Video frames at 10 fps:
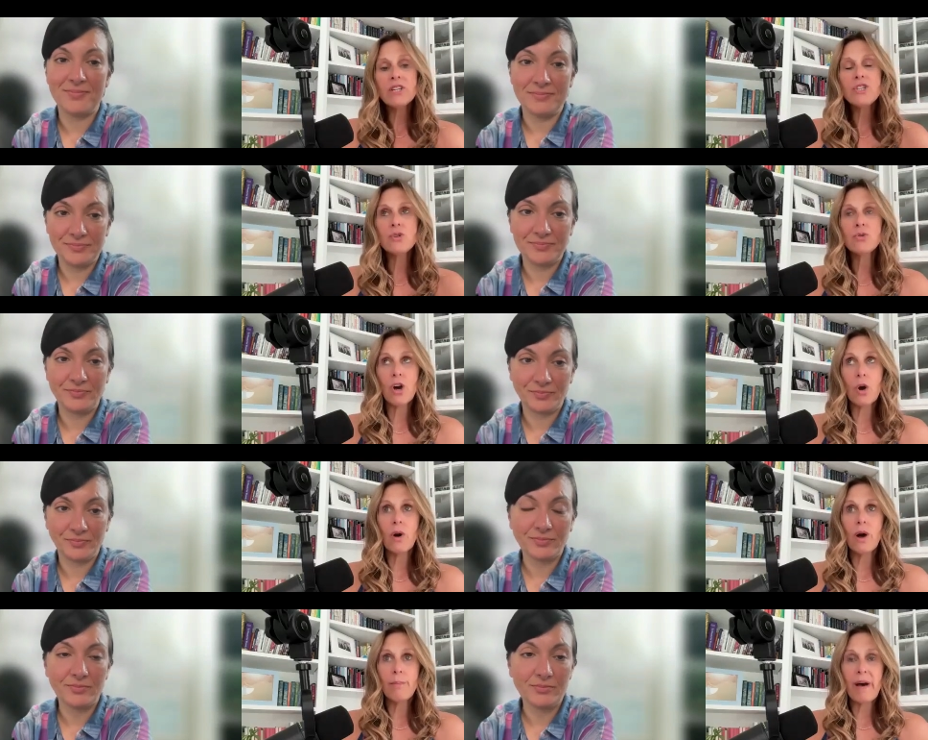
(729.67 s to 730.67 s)
Speaker 1: did you
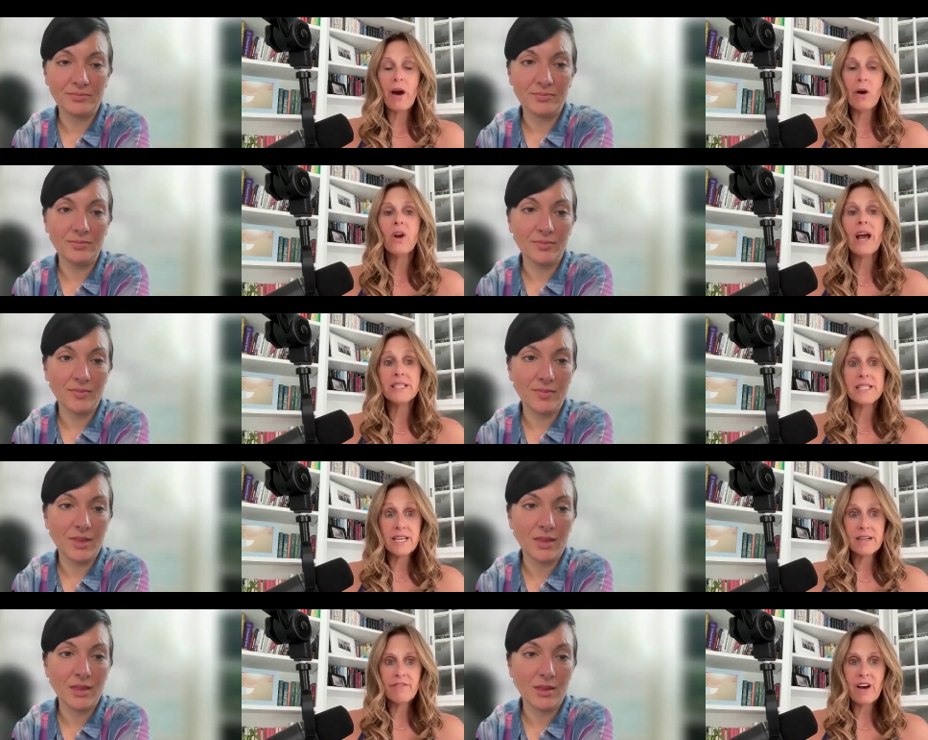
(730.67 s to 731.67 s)
go about
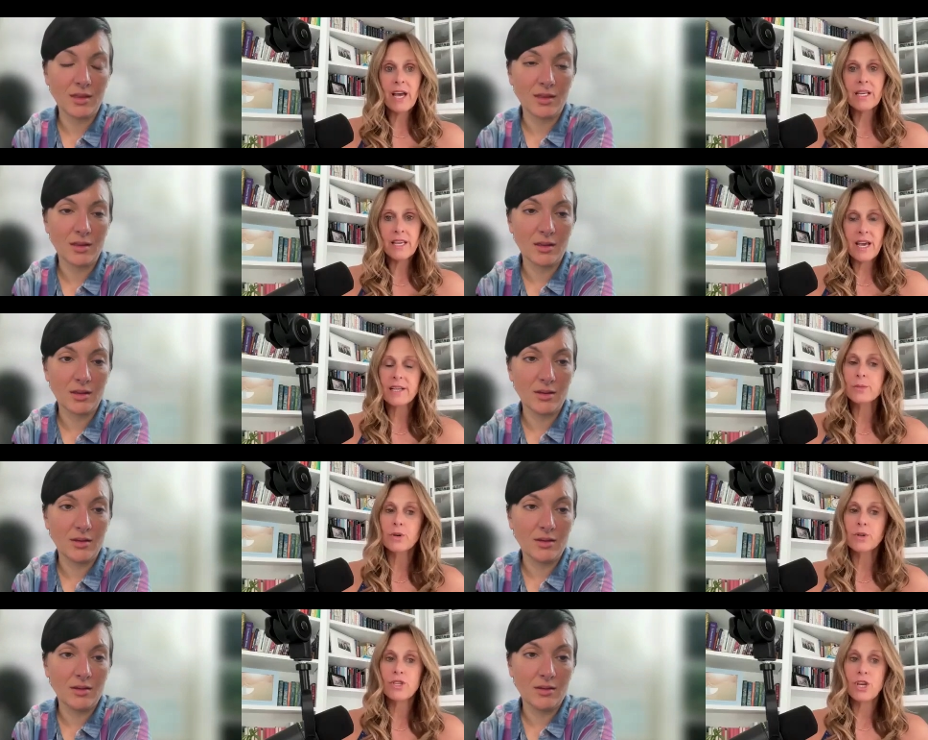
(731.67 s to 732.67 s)
identifying the
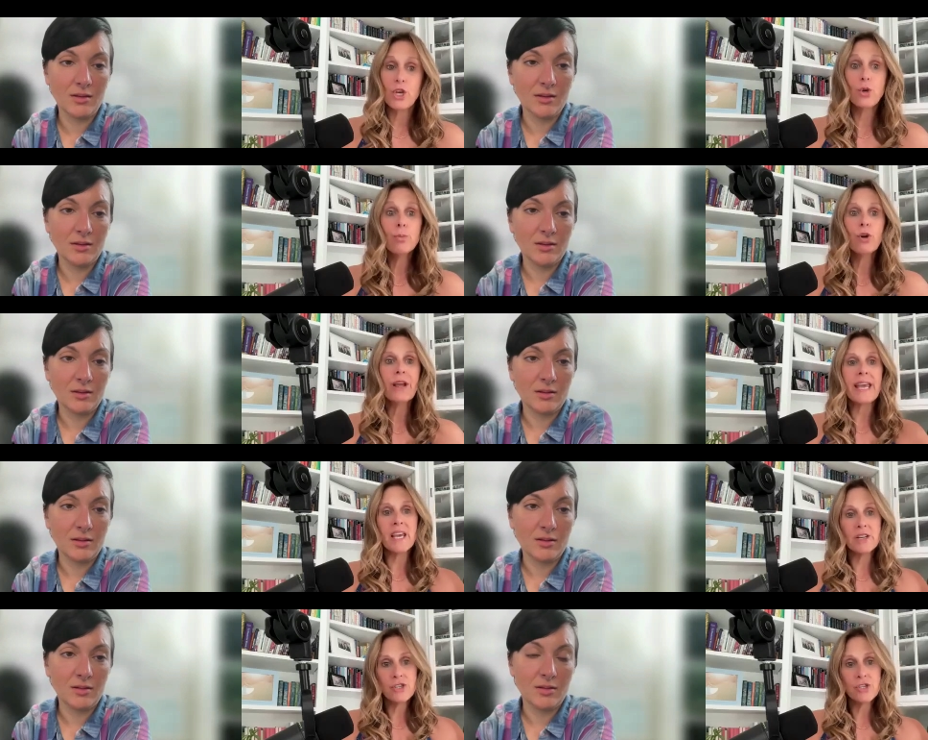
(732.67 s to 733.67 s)
experts that you bring
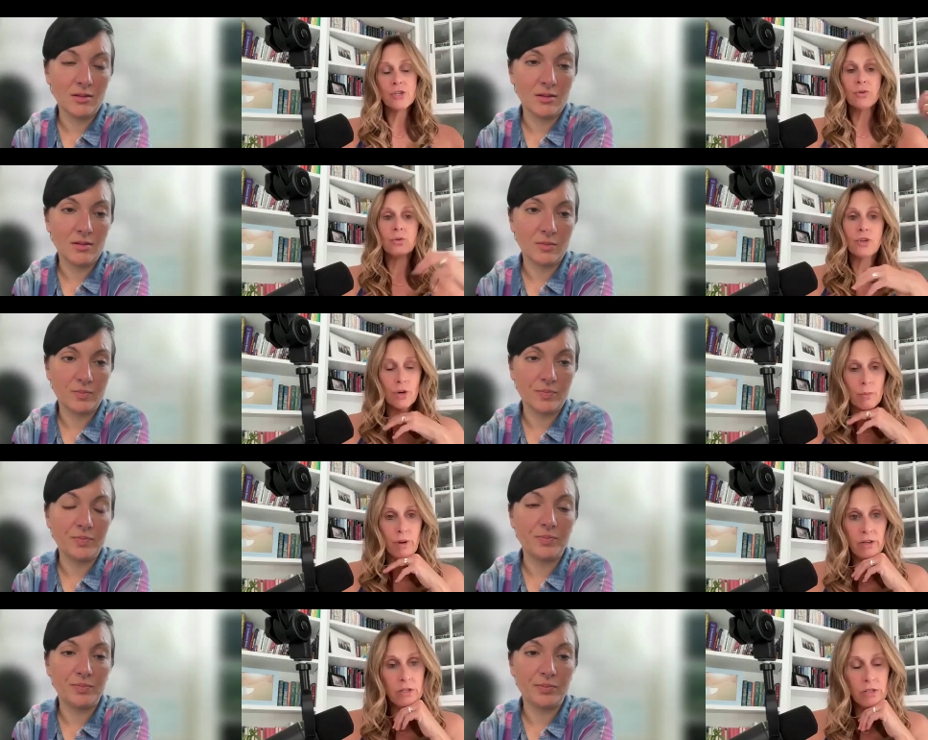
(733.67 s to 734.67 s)
into your
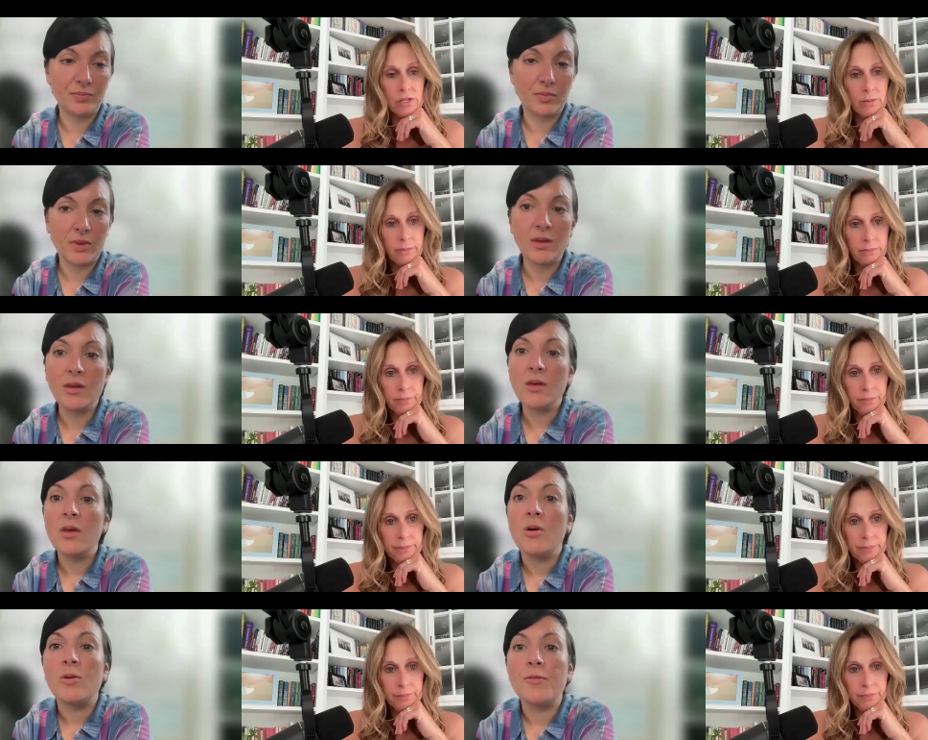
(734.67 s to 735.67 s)
bundles
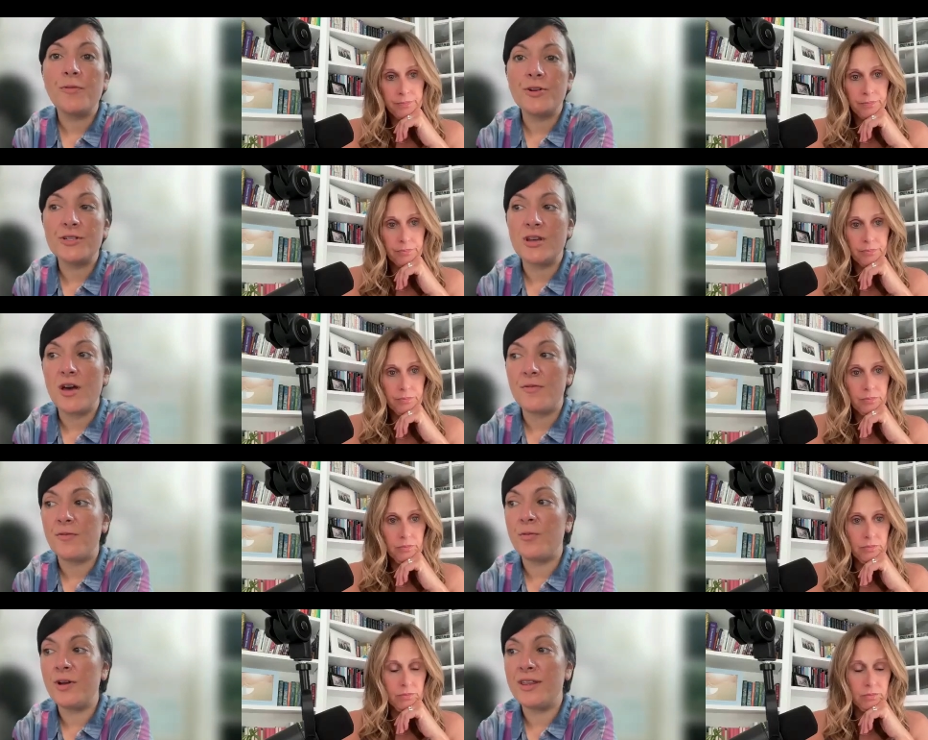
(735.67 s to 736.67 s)
Speaker 2: well, first off,
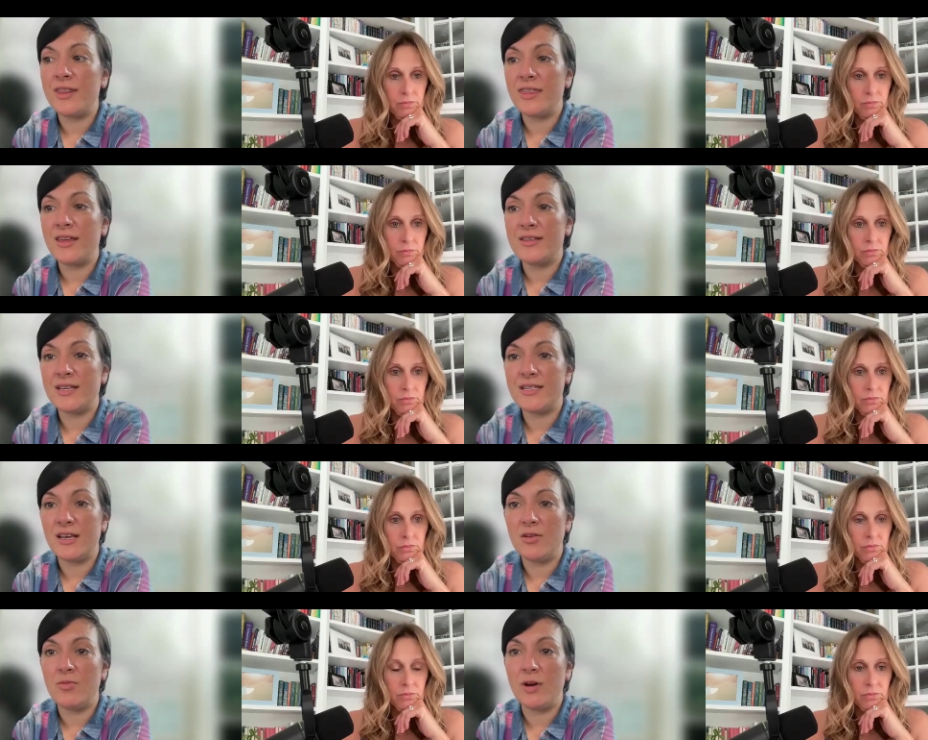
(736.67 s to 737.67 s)
one of the things I
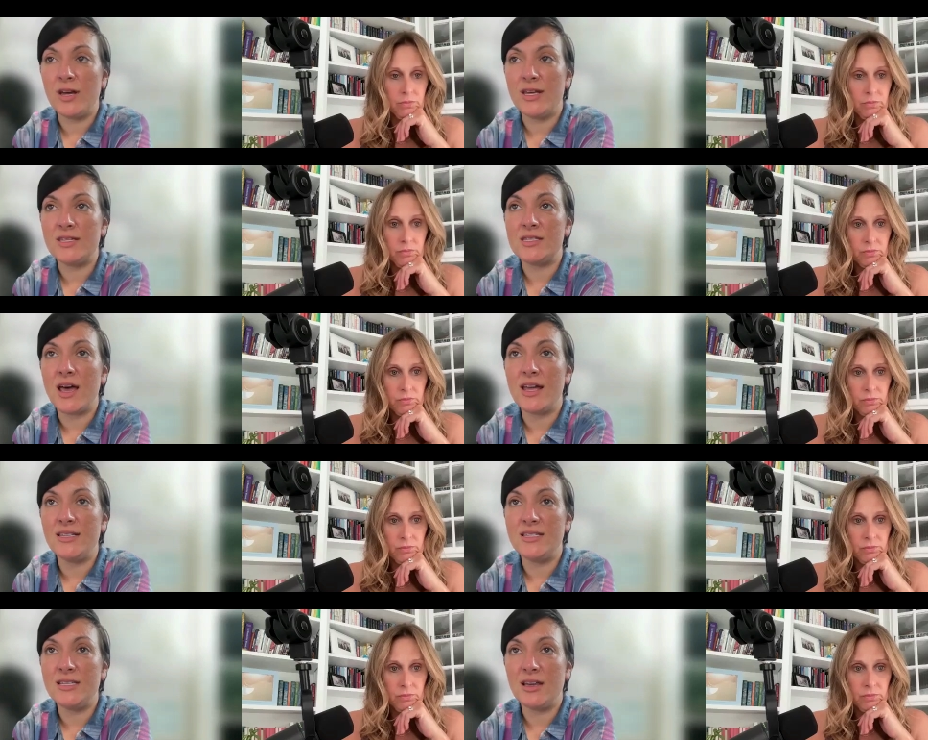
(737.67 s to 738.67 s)
did was I
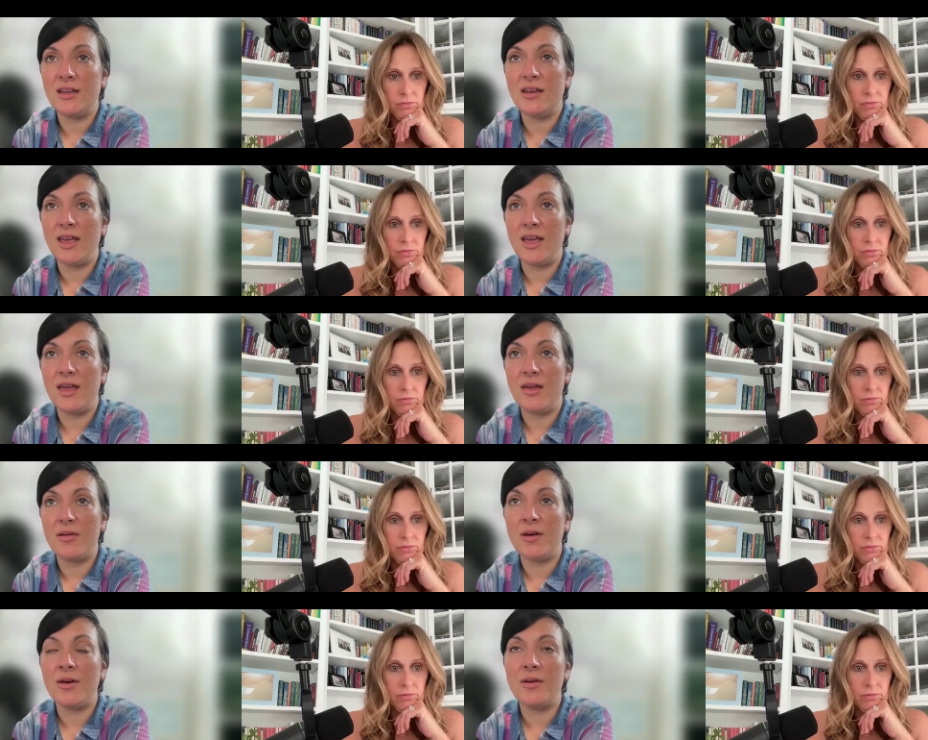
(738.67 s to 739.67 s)
did
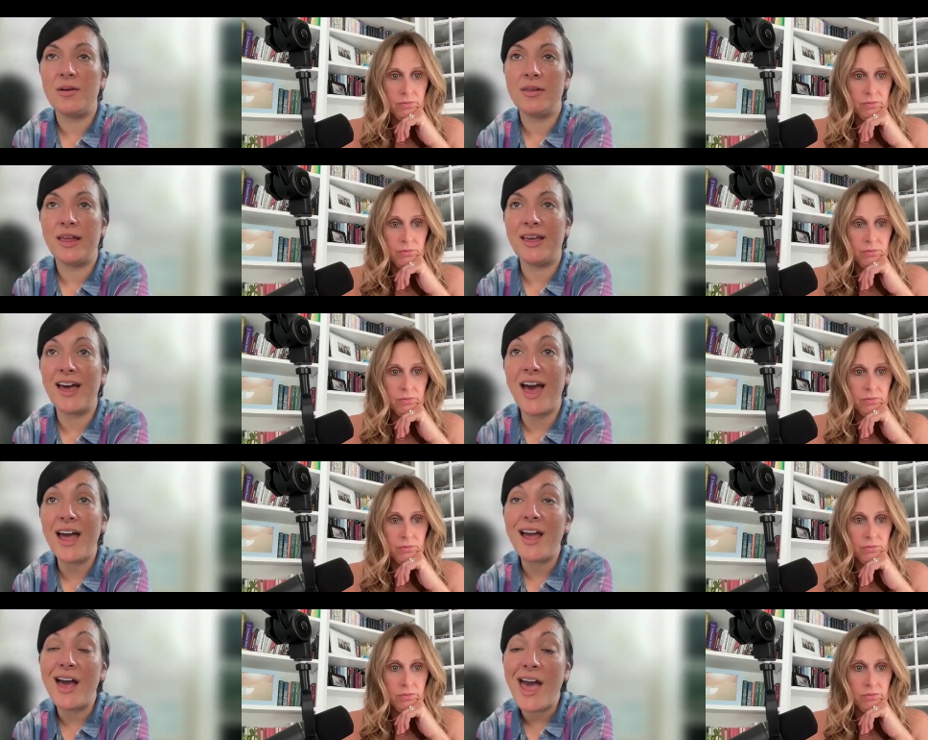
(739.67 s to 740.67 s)
a like
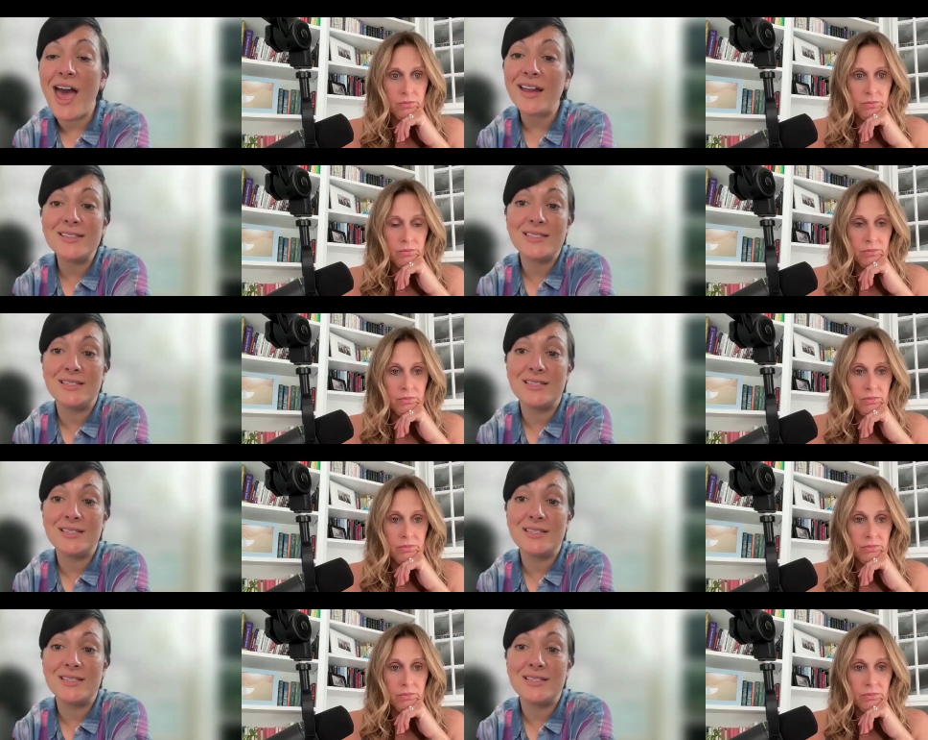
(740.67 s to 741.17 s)
I, I had to sit